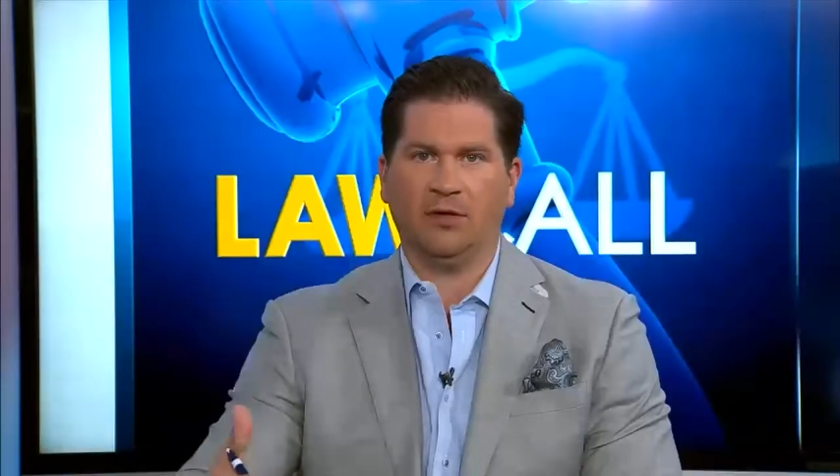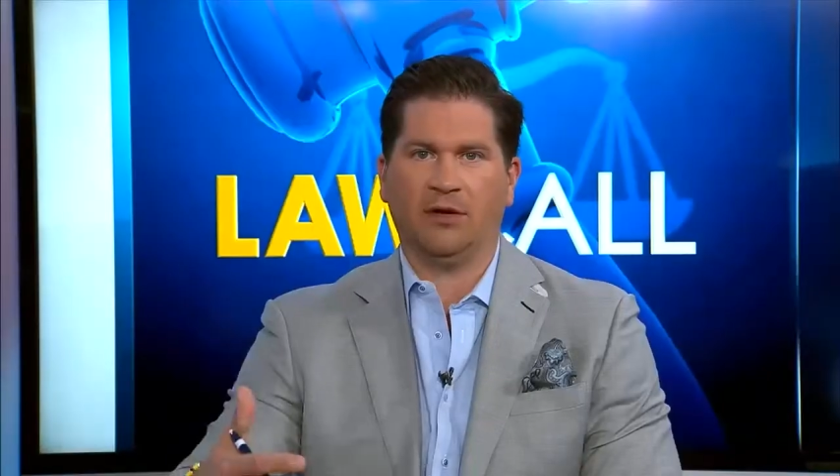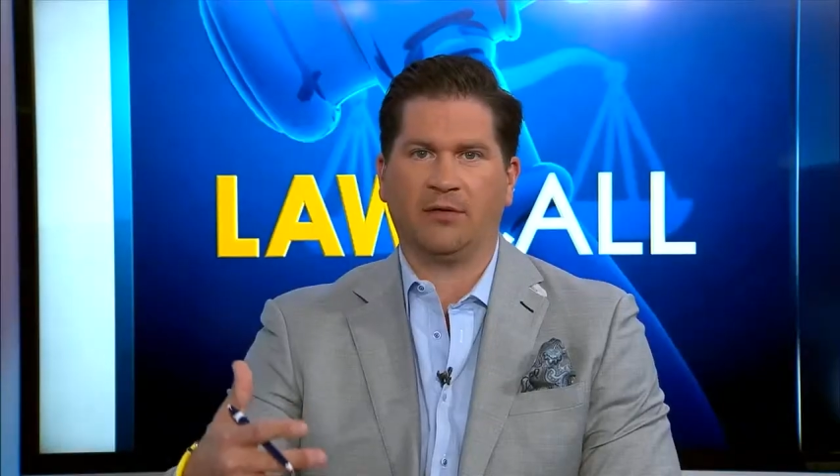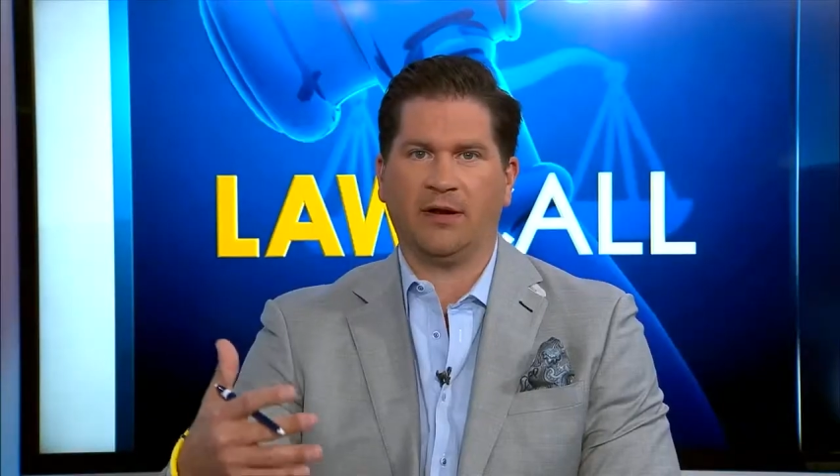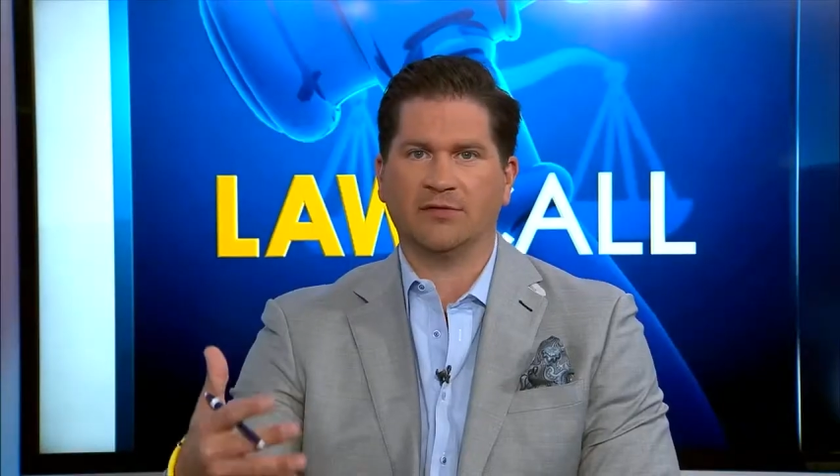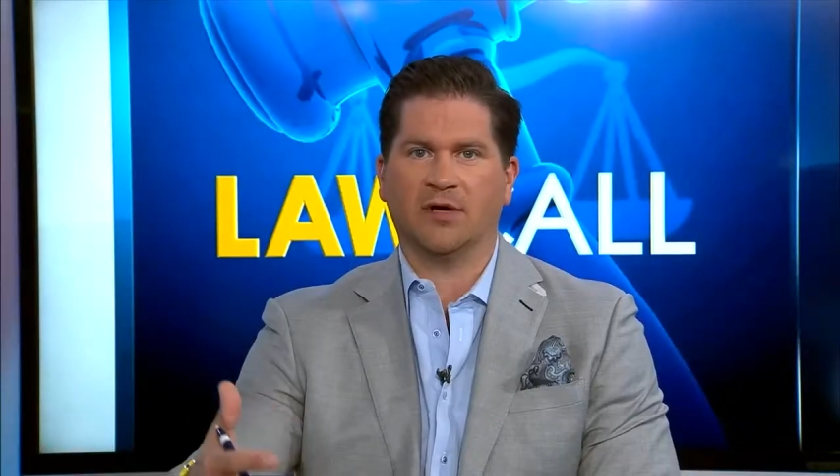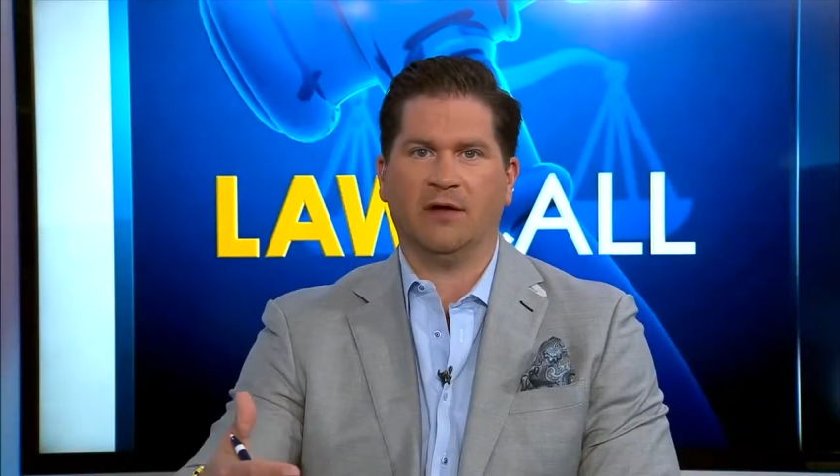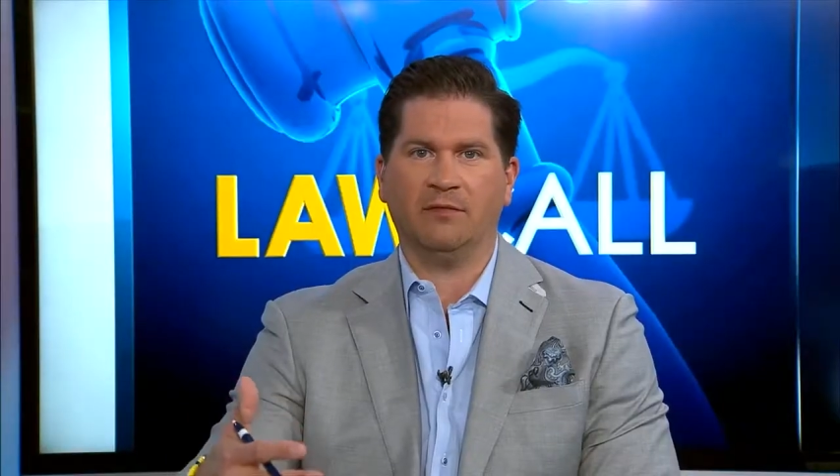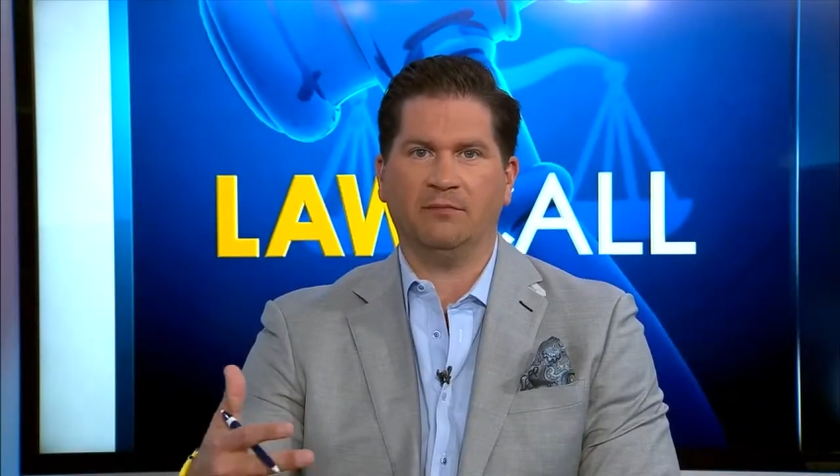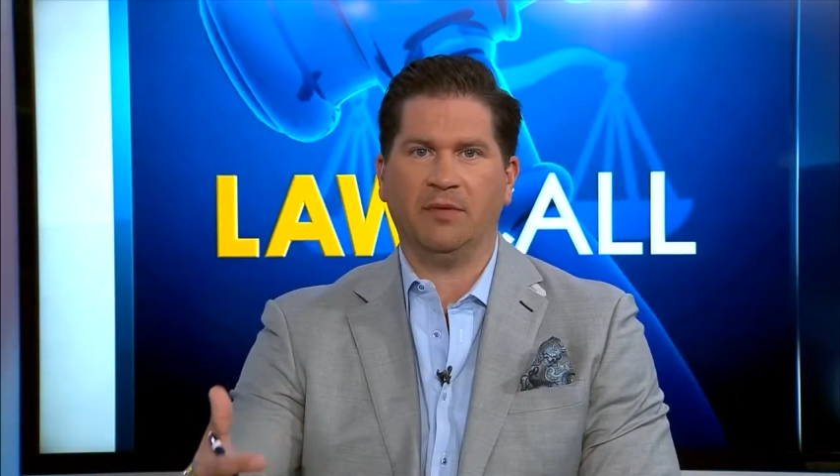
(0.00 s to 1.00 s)
and learn how to
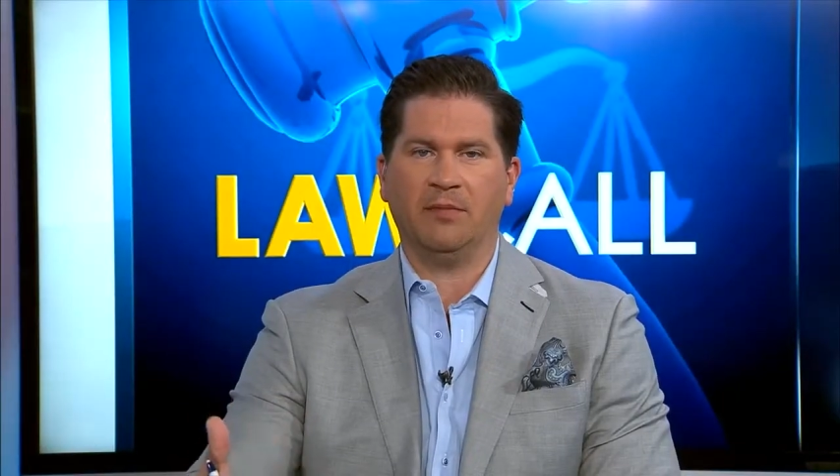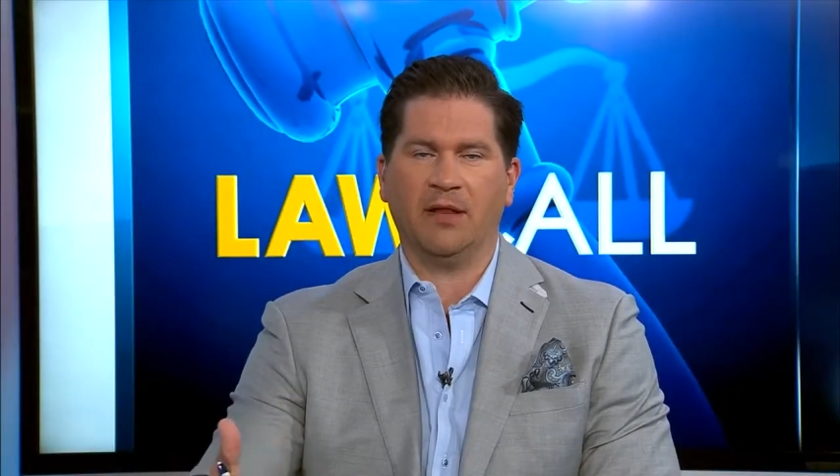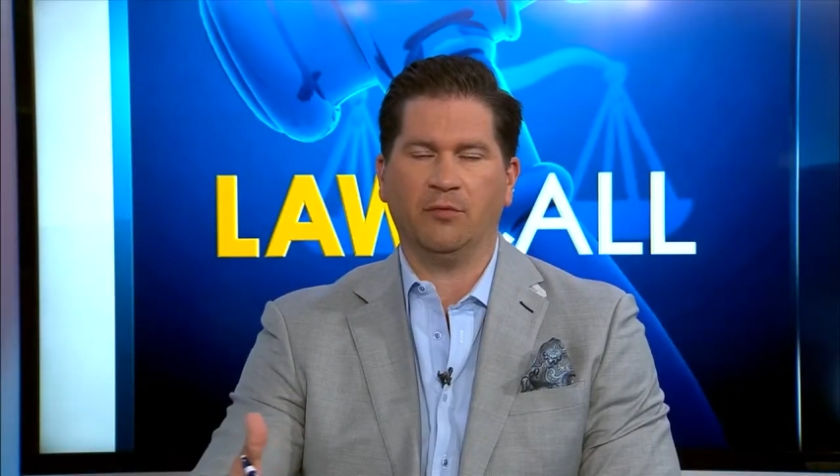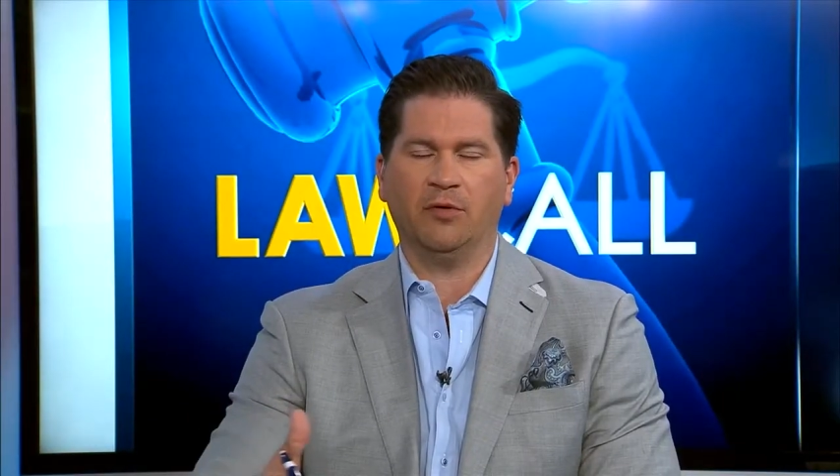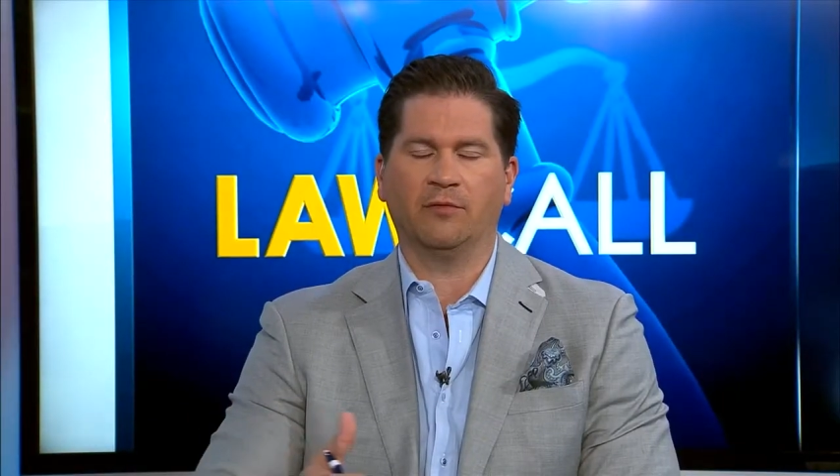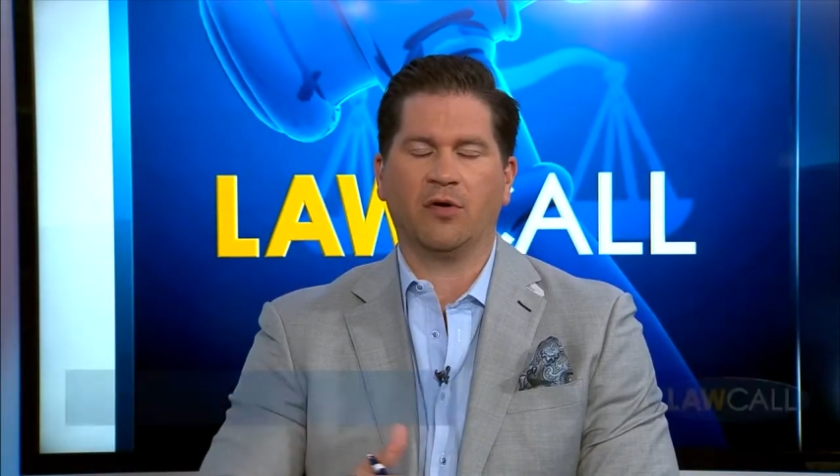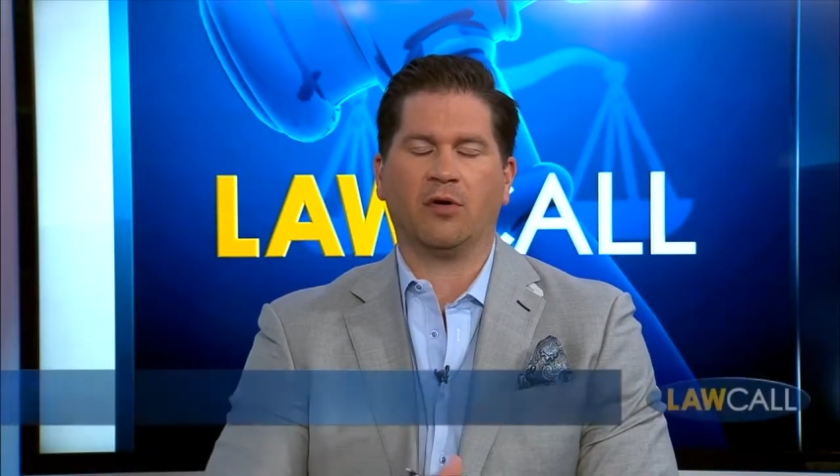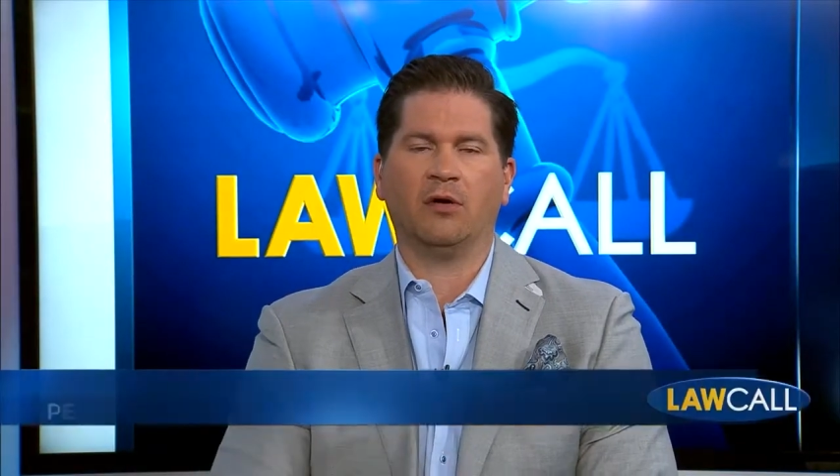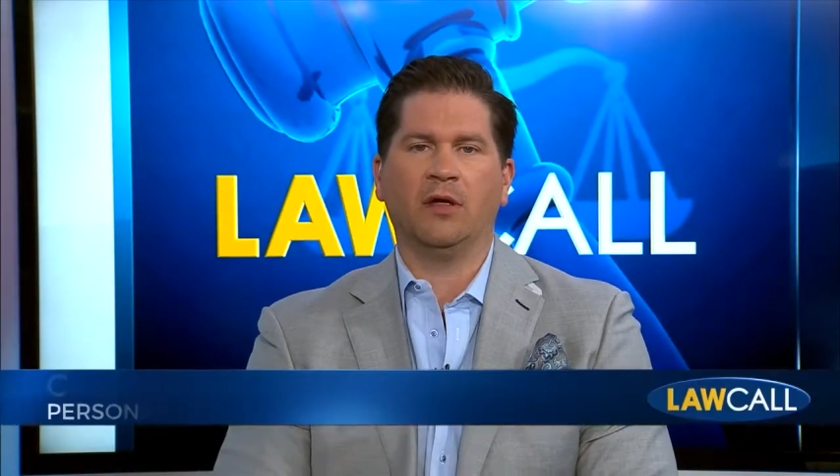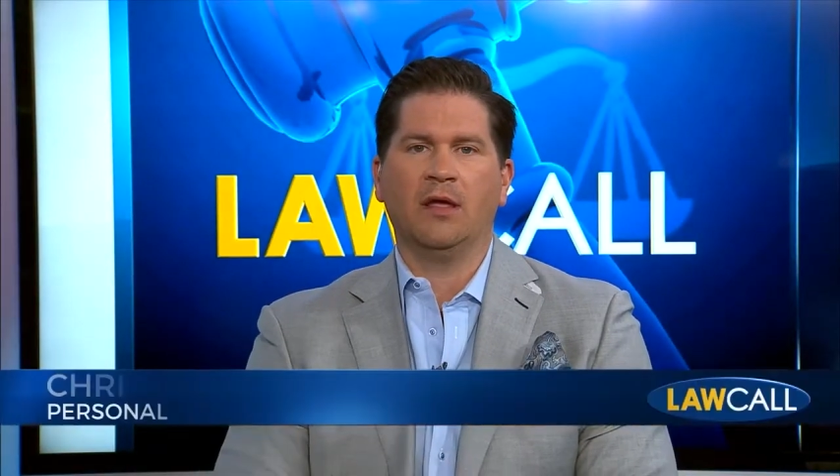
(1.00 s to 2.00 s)
drive and be behind the wheel of a car,